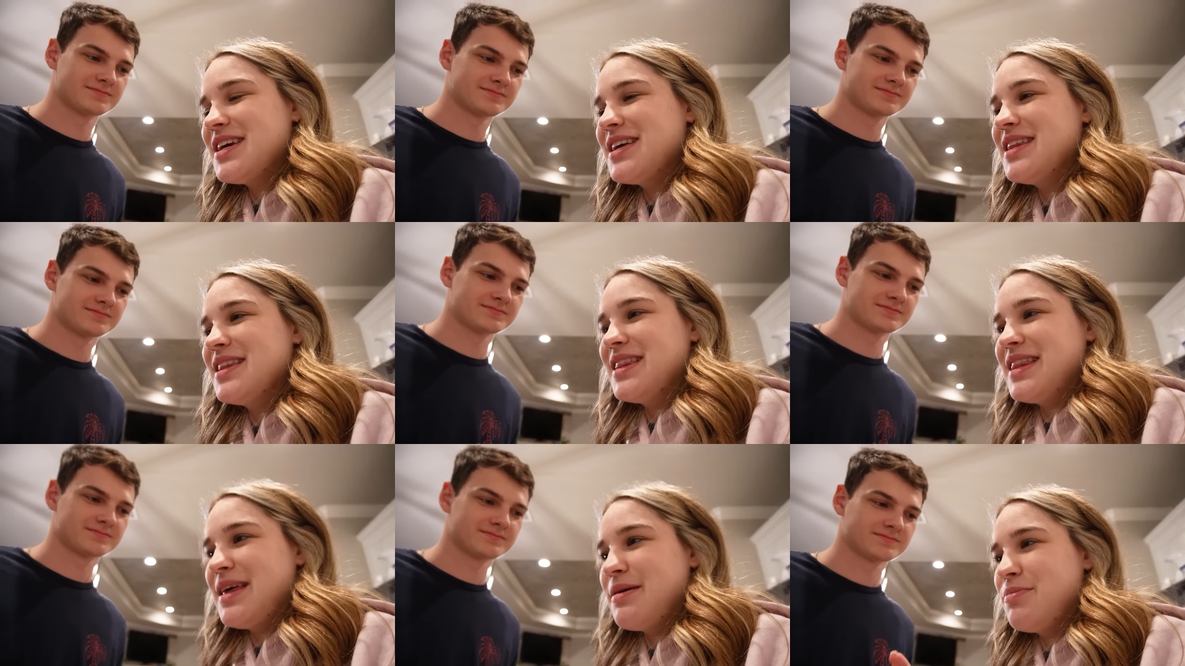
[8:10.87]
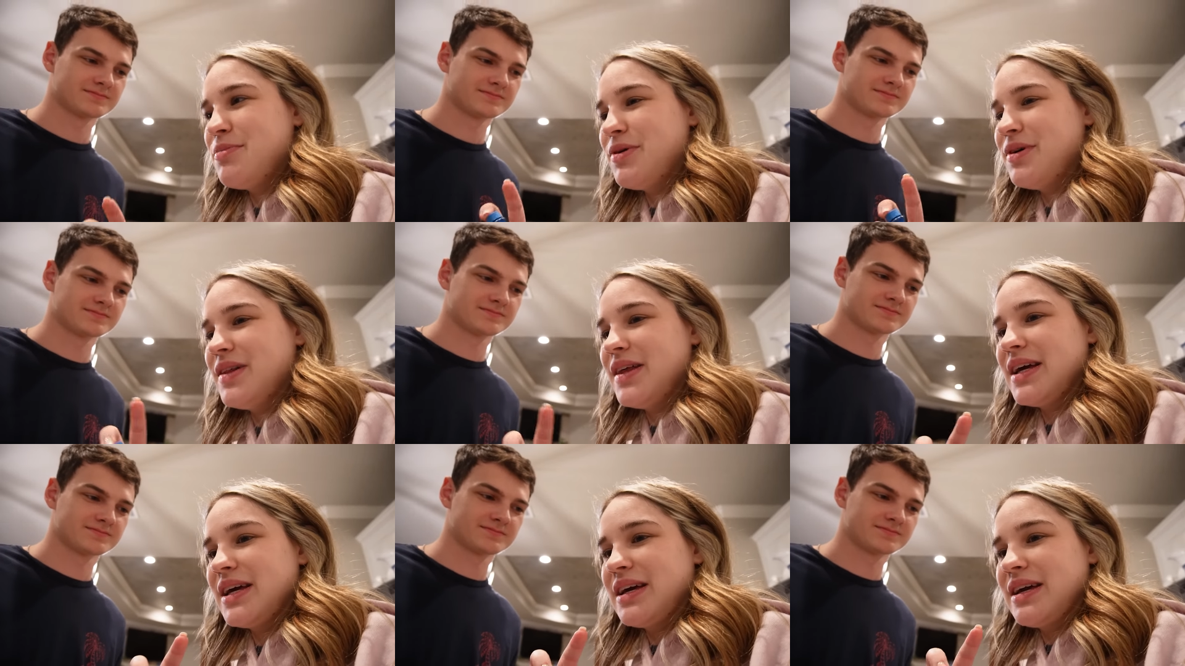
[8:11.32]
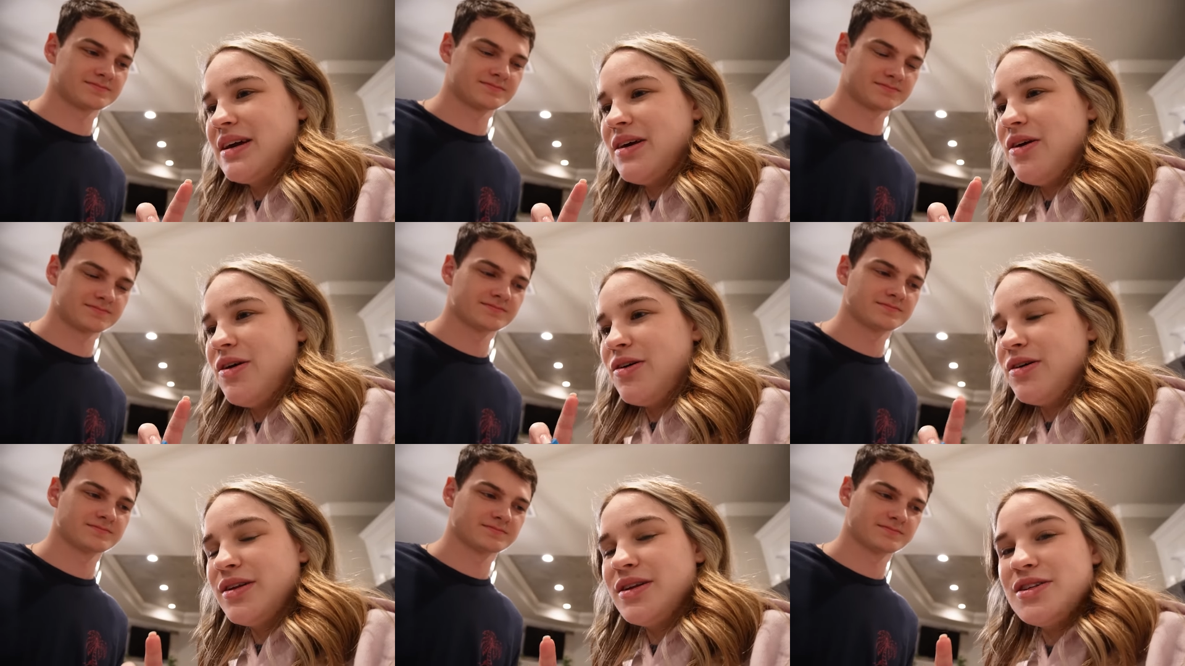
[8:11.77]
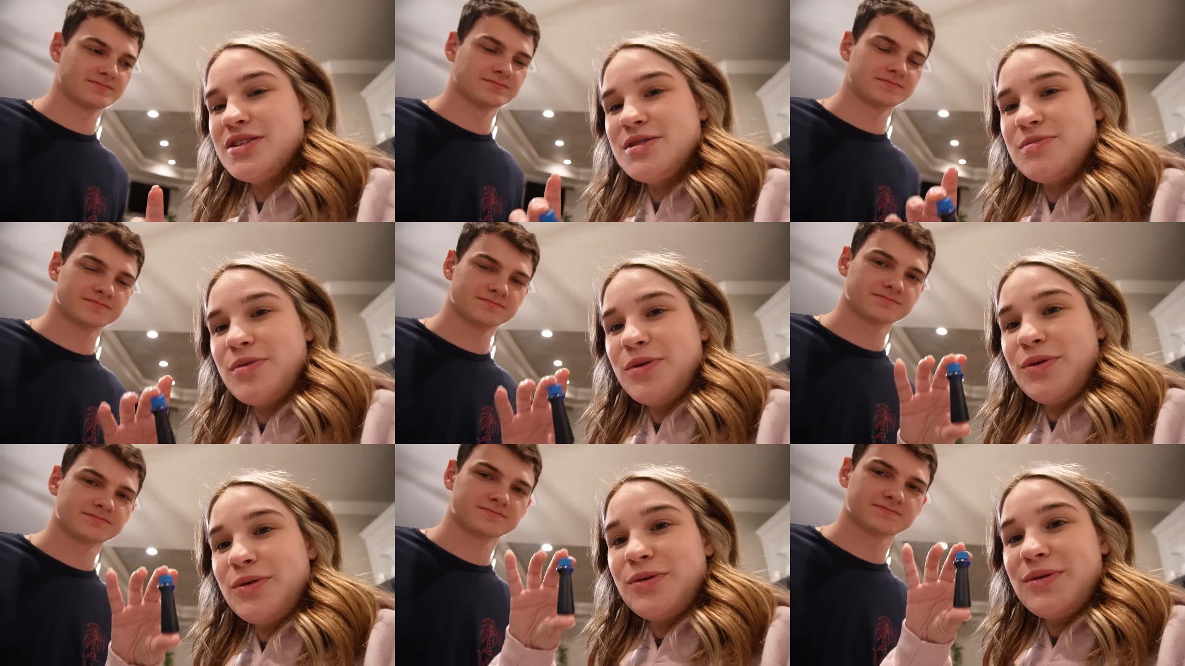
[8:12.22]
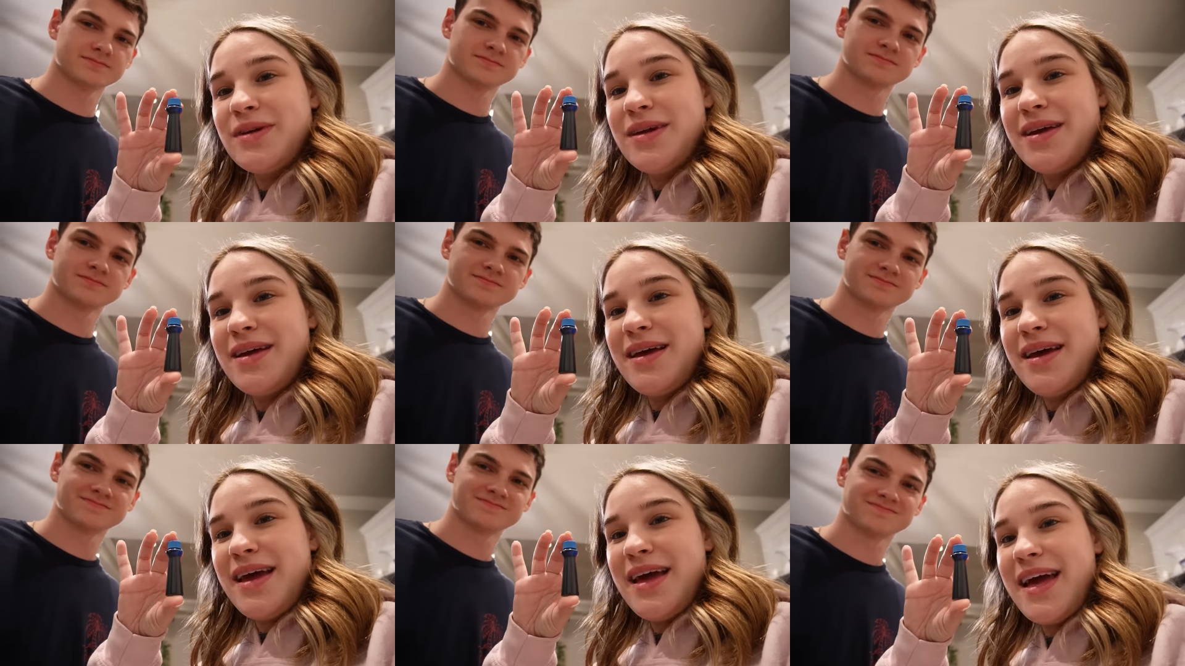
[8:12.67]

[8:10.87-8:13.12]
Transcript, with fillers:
Speaker 1: and they put like on a spoon